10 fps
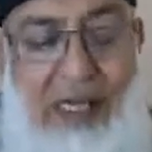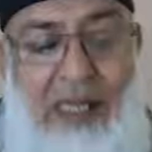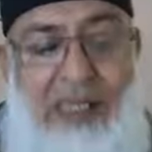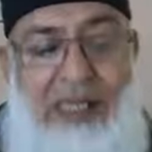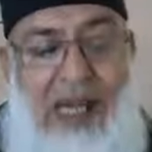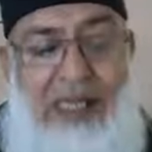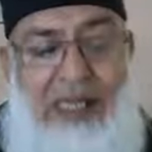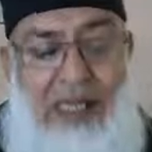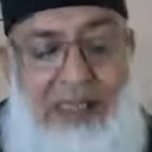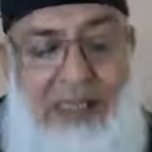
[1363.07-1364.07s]
In that
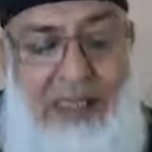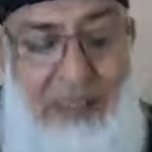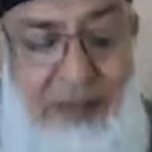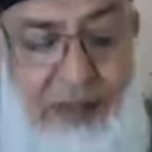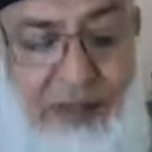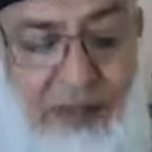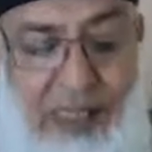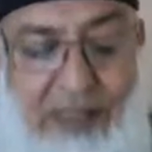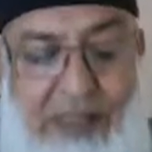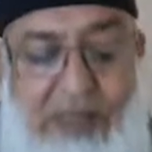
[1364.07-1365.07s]
case, according to
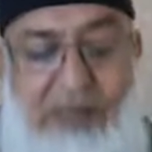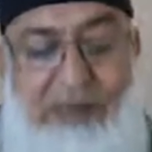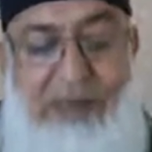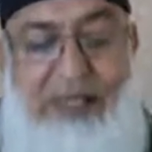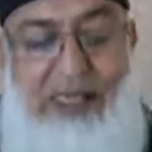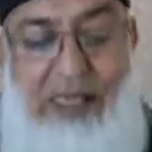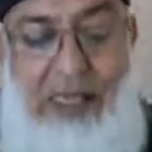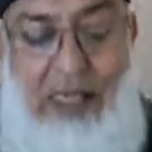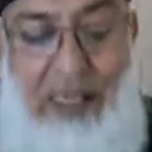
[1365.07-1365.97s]
Section 17,